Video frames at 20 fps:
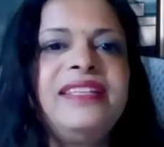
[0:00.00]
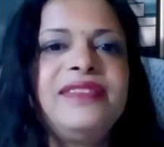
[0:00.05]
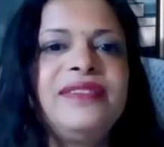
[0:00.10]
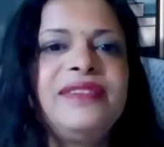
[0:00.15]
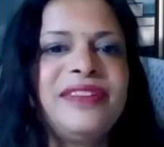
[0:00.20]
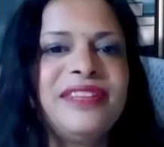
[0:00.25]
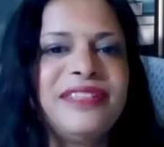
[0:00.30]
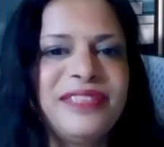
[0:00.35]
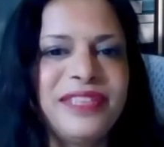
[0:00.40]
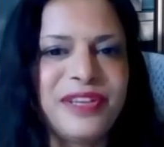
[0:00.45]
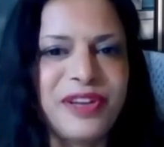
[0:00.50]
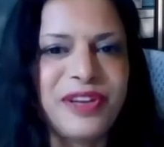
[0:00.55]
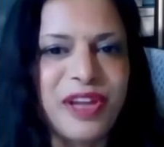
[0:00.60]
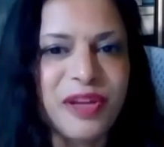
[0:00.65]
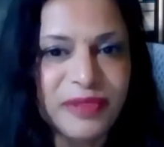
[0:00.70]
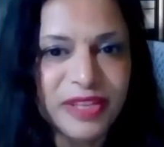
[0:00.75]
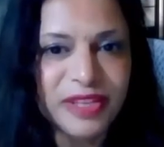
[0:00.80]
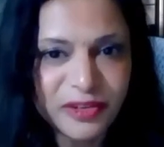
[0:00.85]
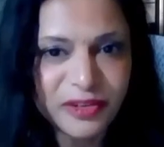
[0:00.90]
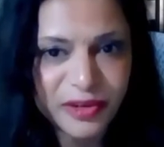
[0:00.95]
on its
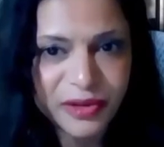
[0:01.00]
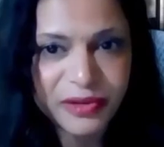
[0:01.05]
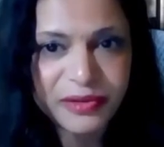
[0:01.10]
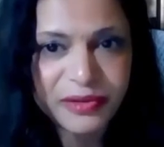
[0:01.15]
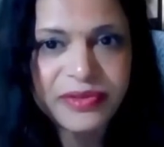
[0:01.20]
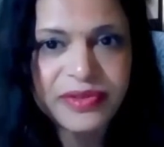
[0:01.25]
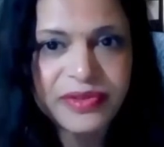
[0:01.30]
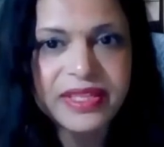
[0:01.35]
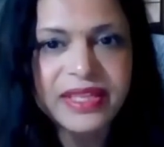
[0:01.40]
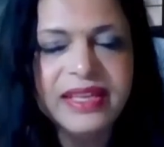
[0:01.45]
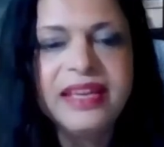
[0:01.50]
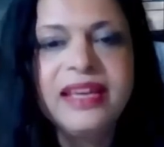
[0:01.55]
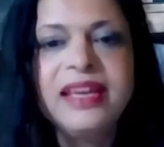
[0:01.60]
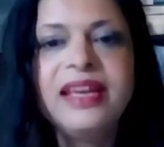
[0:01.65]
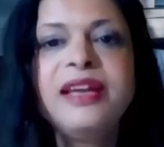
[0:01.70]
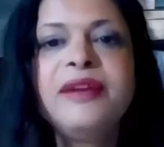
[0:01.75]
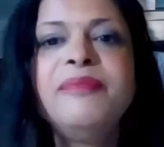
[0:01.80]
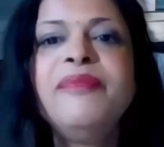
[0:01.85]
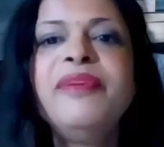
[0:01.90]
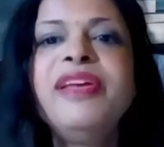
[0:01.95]
economic growth,
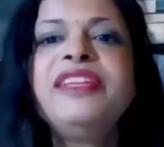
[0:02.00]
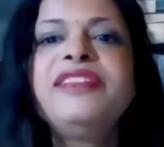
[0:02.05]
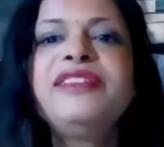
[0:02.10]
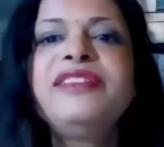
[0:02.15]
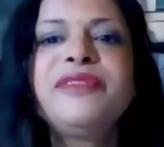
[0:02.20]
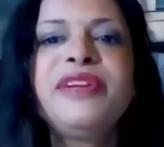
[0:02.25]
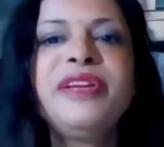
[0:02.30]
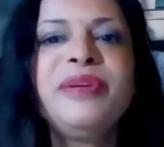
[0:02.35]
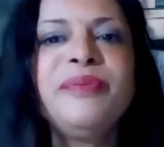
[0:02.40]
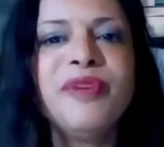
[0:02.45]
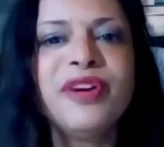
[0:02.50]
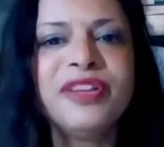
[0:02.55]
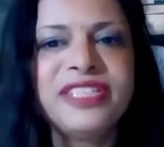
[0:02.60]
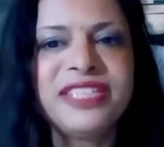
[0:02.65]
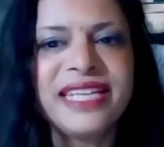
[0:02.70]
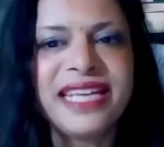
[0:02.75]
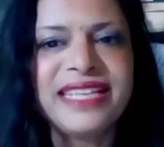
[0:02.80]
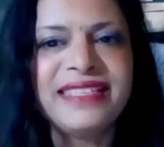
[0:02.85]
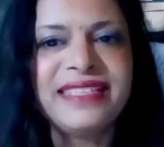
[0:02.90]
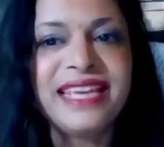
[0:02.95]
military
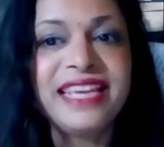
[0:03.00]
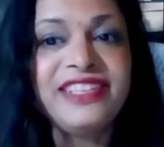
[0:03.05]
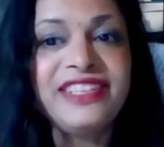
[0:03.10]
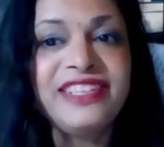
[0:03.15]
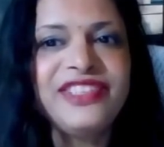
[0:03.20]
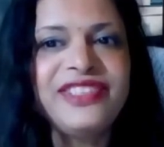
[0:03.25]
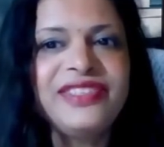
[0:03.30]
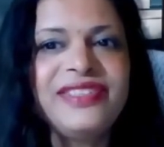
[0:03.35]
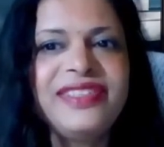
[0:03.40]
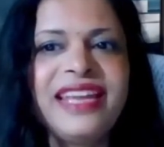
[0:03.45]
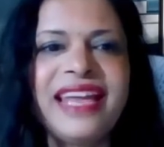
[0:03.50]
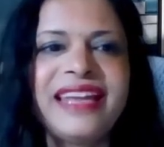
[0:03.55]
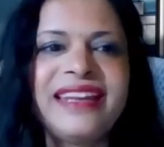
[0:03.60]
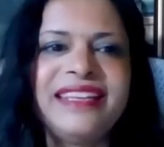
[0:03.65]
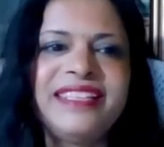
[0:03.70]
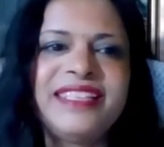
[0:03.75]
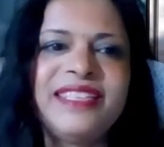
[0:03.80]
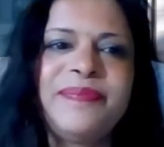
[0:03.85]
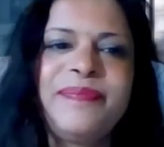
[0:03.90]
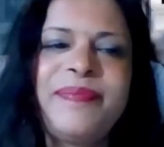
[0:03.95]
modernization, and
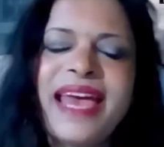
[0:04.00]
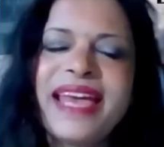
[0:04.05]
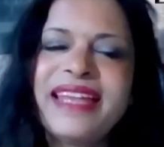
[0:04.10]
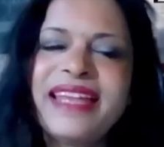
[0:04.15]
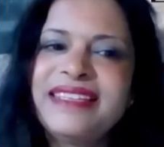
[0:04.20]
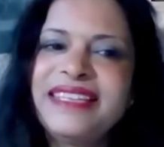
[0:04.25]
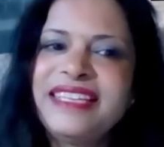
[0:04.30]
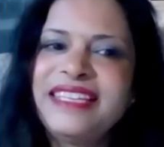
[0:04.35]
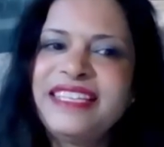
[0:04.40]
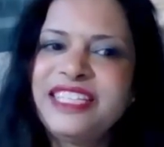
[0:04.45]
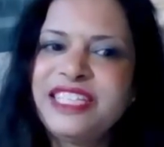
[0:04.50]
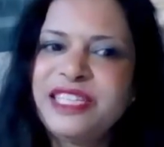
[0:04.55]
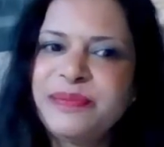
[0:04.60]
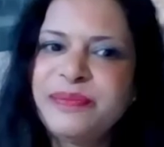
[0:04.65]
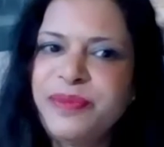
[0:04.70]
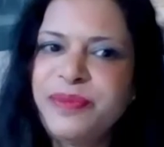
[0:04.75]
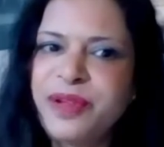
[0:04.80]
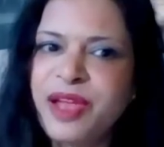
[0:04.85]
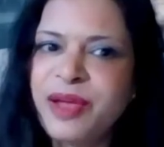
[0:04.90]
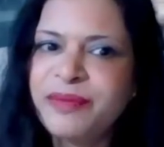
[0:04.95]
expanding
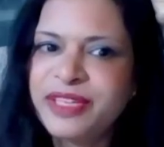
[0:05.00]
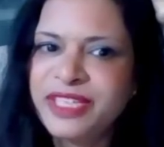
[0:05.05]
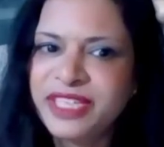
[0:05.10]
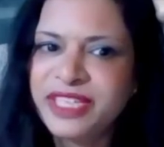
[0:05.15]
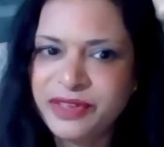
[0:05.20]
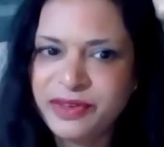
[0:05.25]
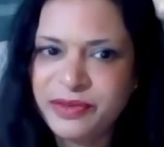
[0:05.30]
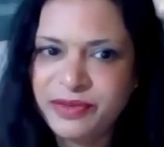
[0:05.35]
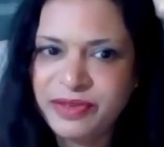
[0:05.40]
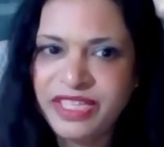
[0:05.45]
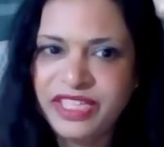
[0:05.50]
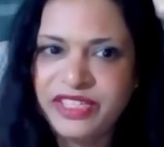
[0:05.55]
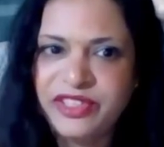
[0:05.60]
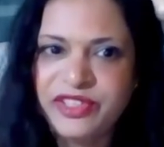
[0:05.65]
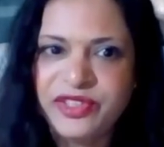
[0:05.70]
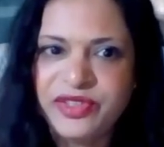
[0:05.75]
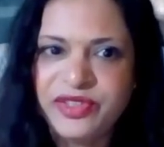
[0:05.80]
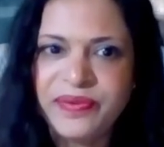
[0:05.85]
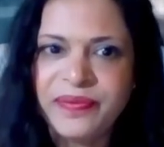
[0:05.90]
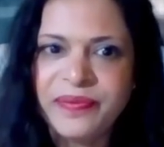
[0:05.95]
diplomatic
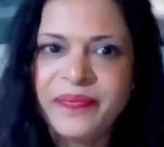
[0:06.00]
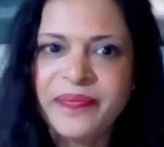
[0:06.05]
reach,